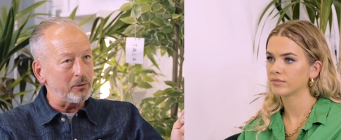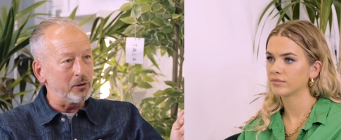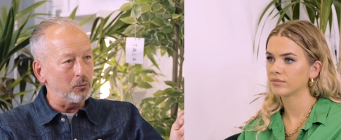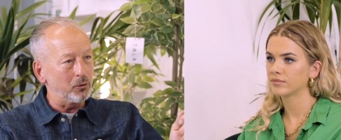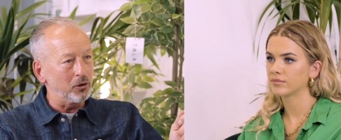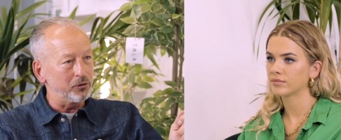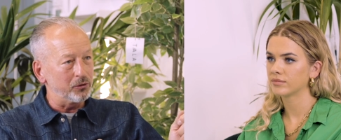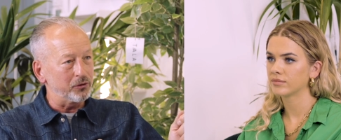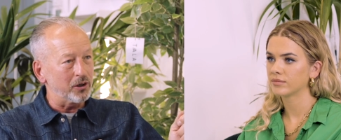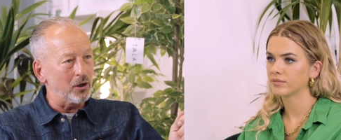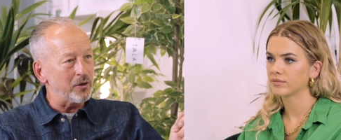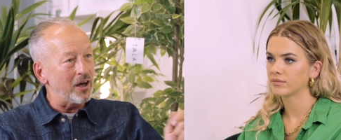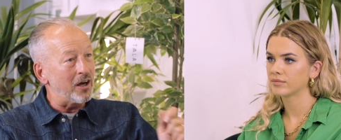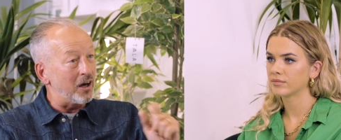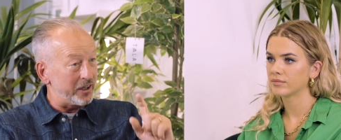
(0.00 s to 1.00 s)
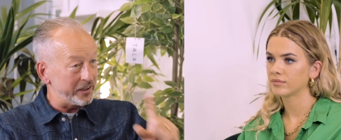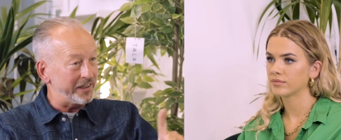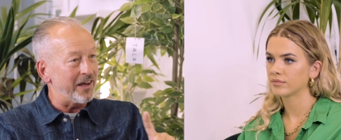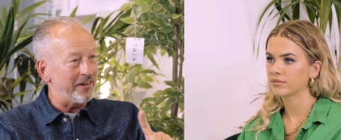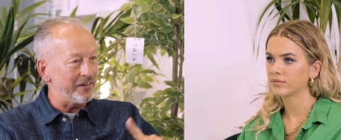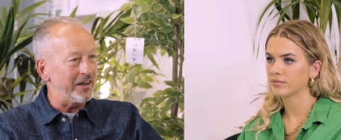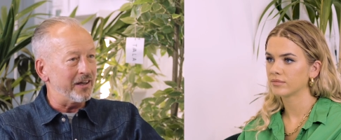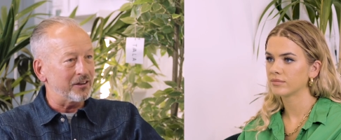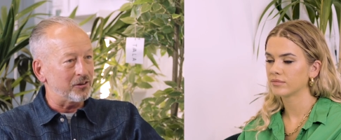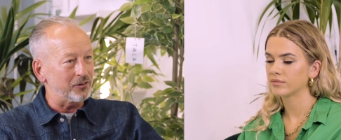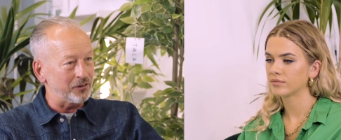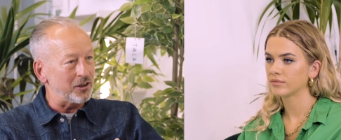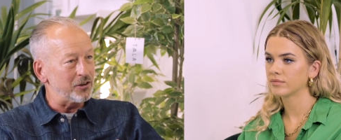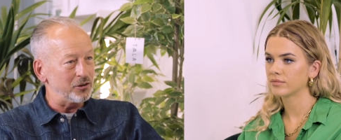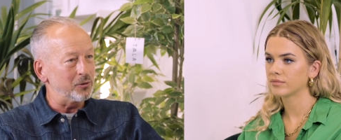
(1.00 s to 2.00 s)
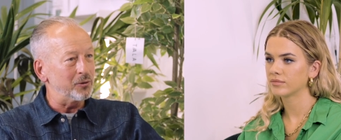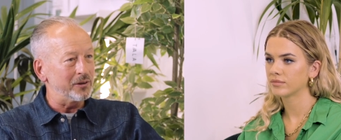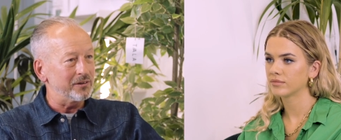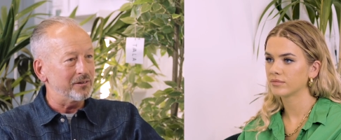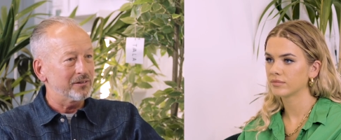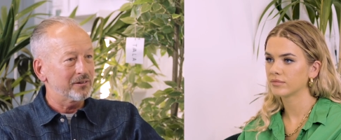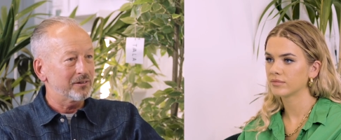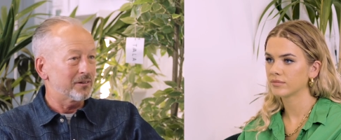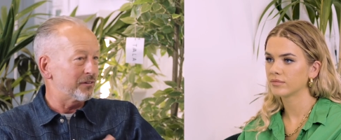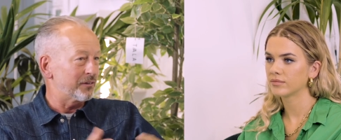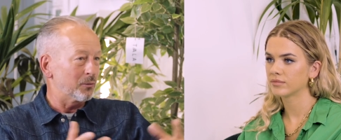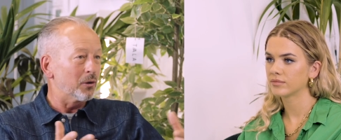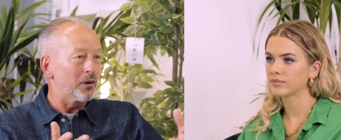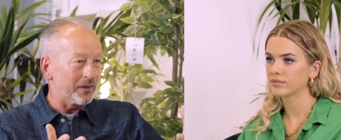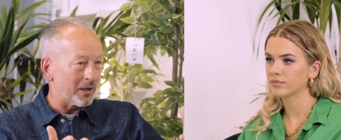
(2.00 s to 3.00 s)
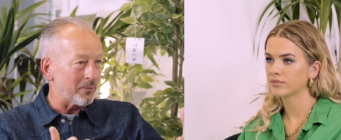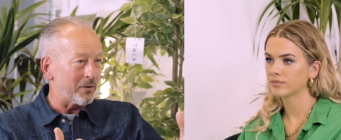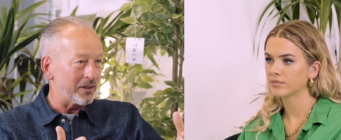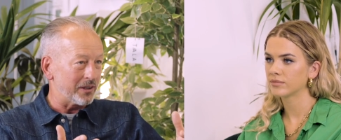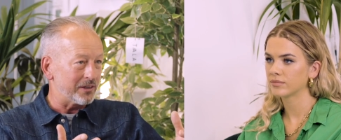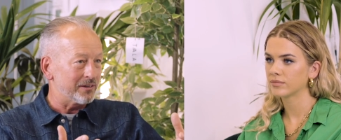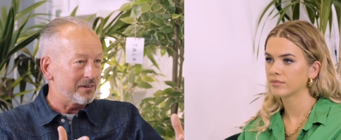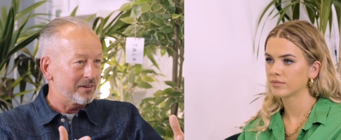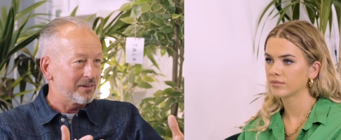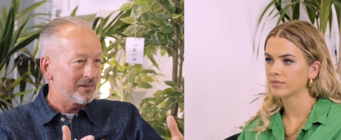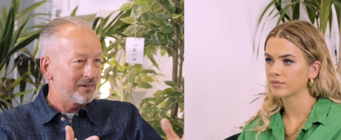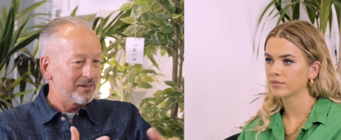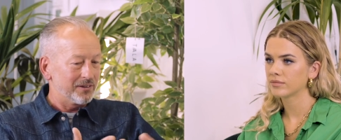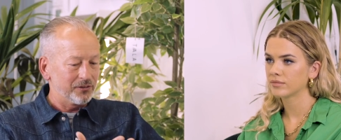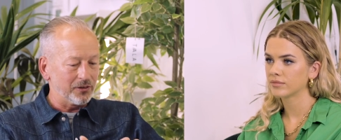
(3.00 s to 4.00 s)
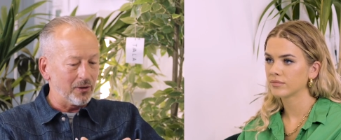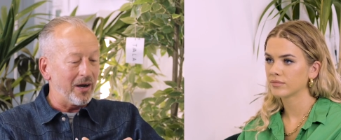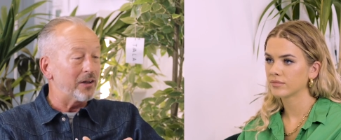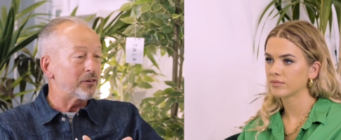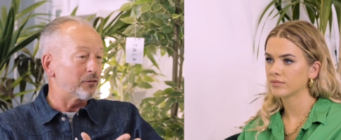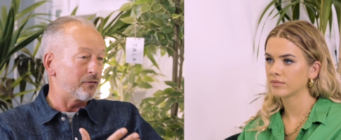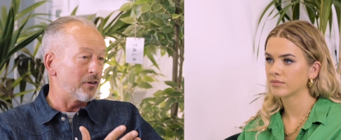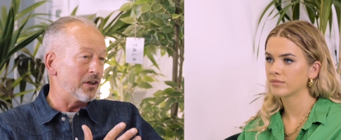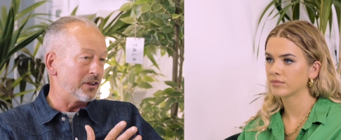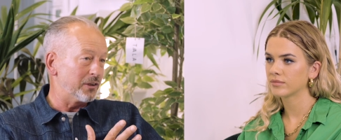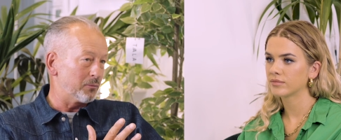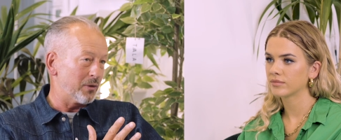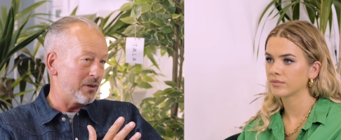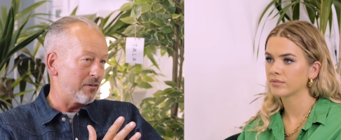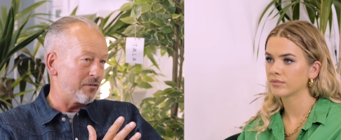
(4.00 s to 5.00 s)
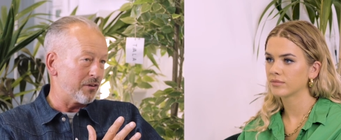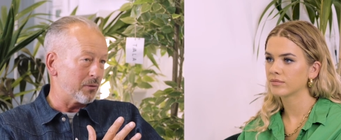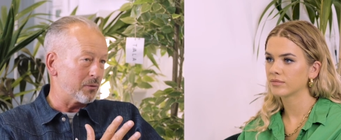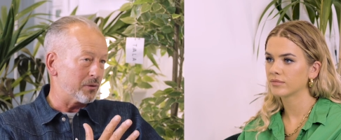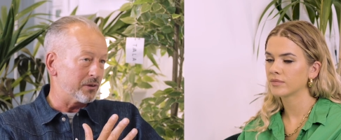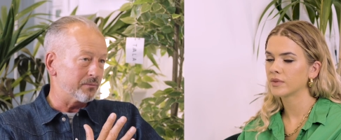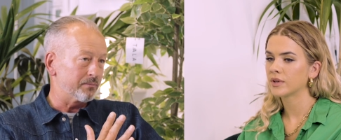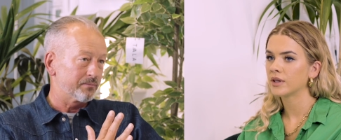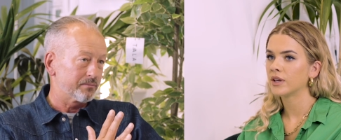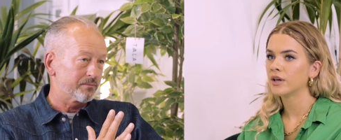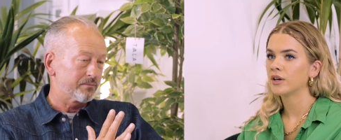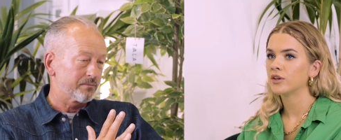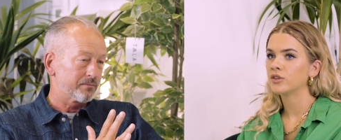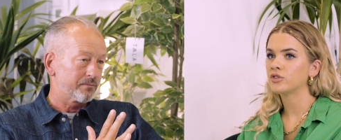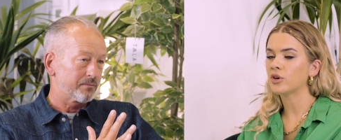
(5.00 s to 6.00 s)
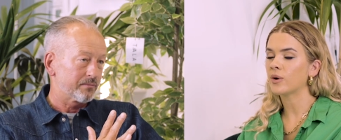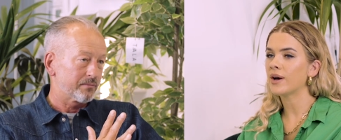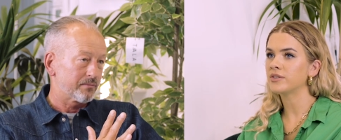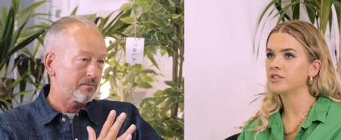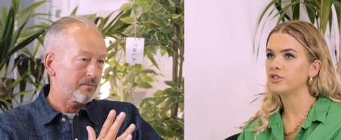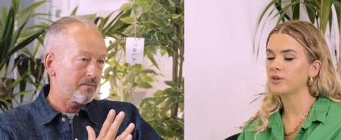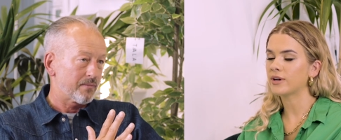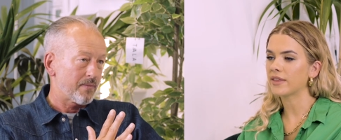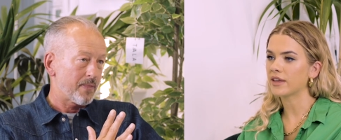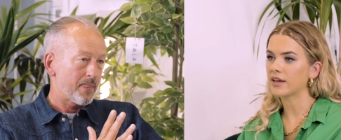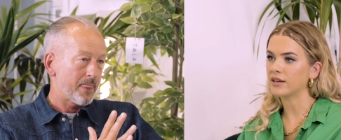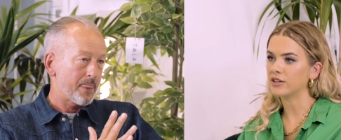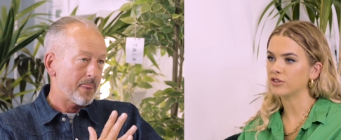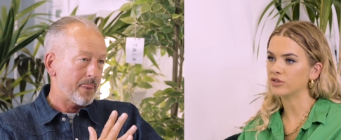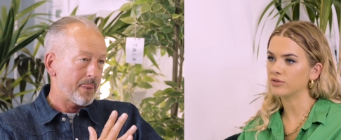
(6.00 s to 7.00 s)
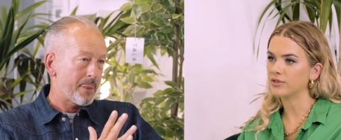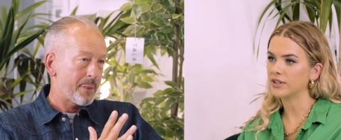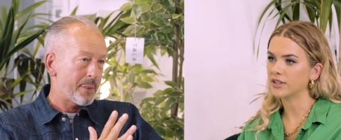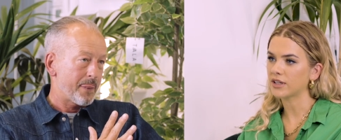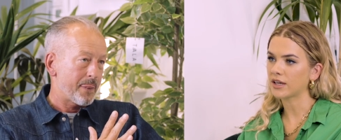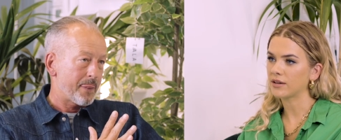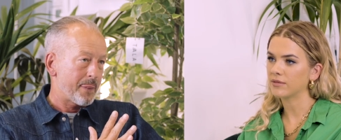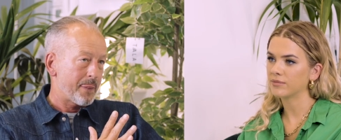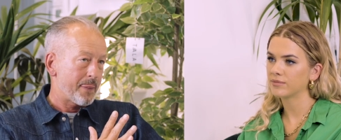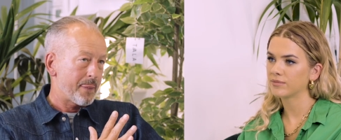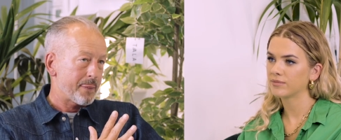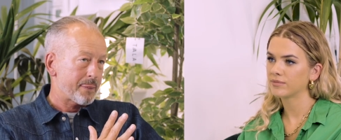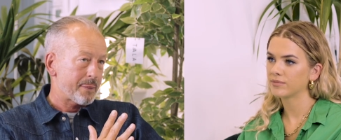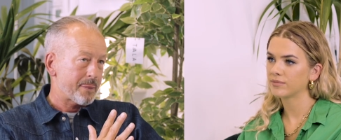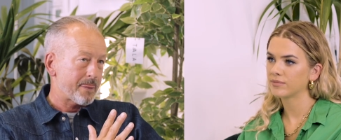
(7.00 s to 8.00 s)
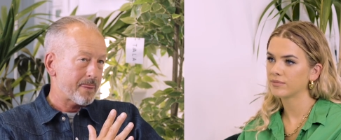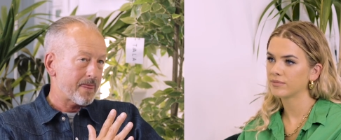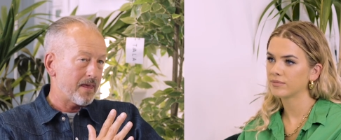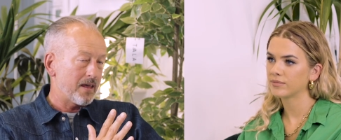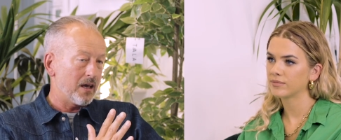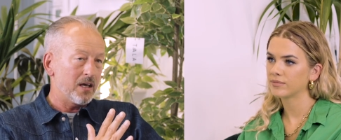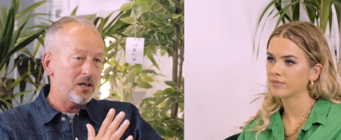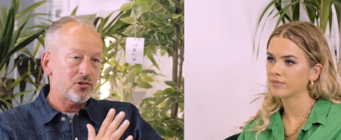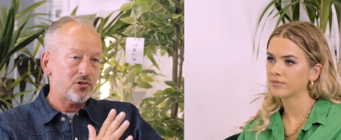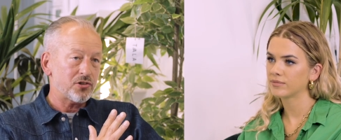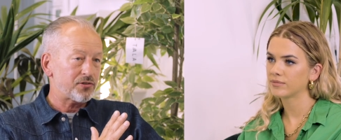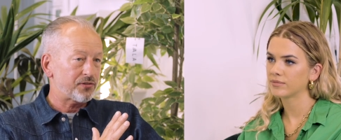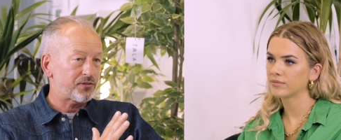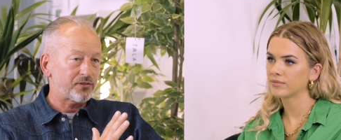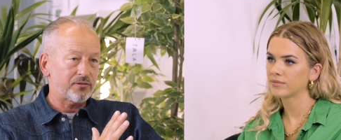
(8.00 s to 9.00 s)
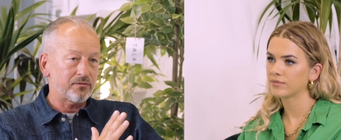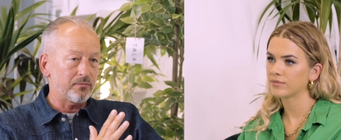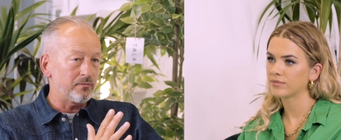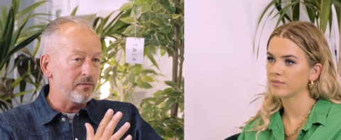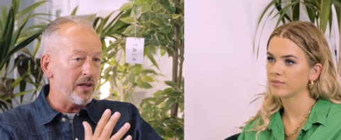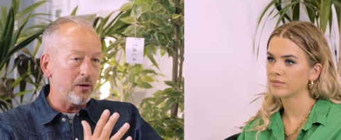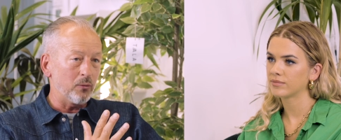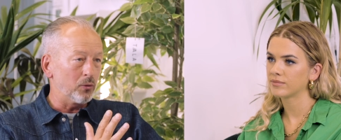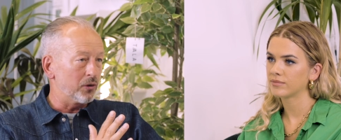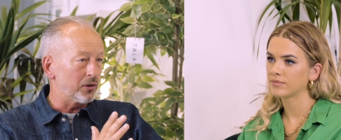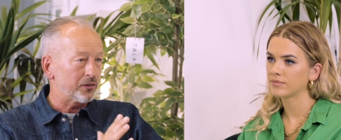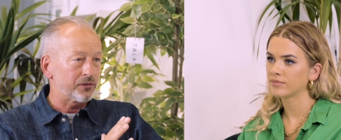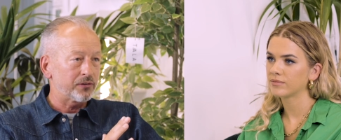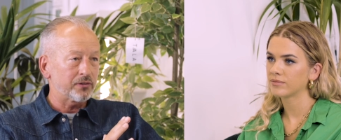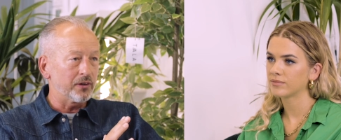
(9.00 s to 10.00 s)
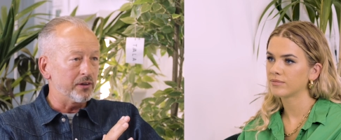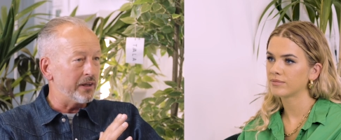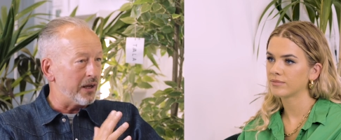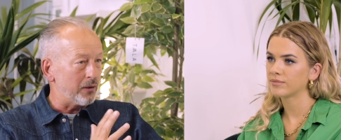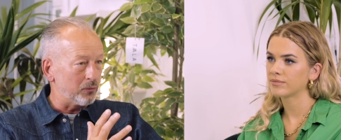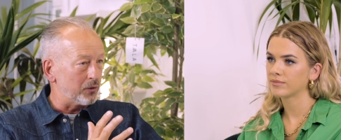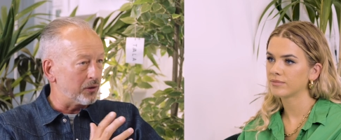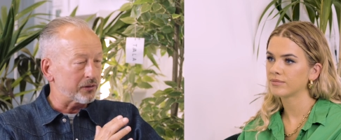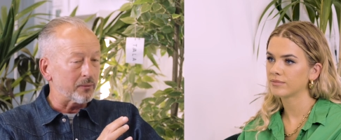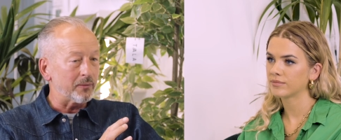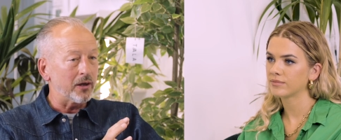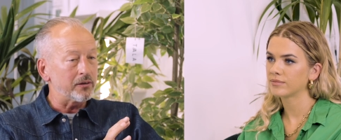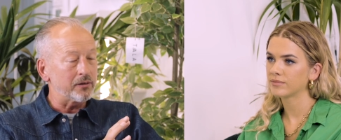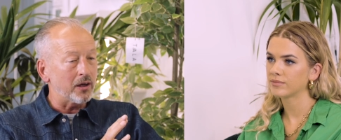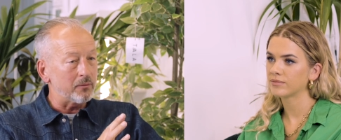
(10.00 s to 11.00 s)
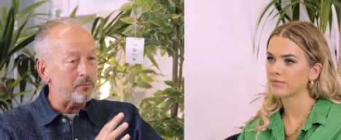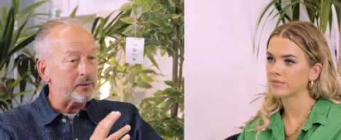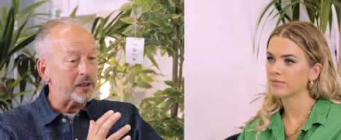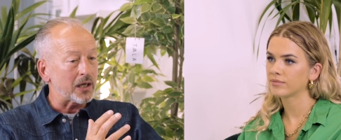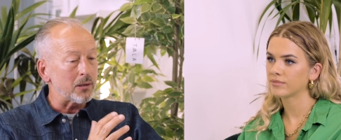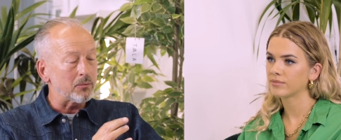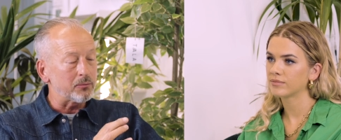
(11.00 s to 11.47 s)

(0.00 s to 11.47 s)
Speaker 1: in the world who'd go, yeah, I get that because I do it, because there weren't that many. So I had to find them wherever they were.
Speaker 2: So how did you get that initial funding?
Speaker 1: Uh, just networks and networks. I mean, I, I became